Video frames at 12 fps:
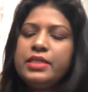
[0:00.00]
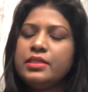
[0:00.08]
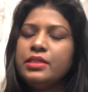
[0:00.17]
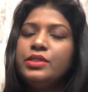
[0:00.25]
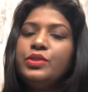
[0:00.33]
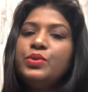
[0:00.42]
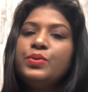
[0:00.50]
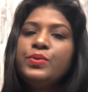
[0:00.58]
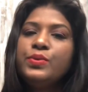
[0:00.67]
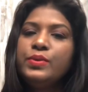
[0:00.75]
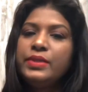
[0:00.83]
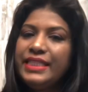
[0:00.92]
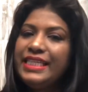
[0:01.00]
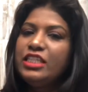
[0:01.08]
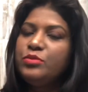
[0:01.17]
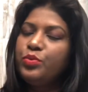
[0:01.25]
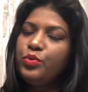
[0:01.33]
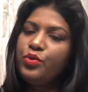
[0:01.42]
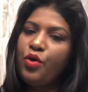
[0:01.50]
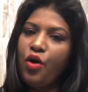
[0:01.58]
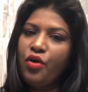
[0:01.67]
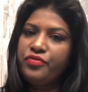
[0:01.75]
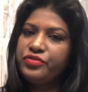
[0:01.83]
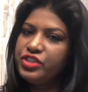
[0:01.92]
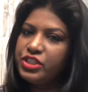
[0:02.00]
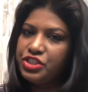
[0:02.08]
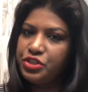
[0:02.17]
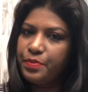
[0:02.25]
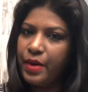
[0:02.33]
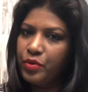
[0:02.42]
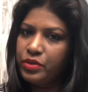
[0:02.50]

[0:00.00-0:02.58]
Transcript: 2 teaspoon of ginger powder.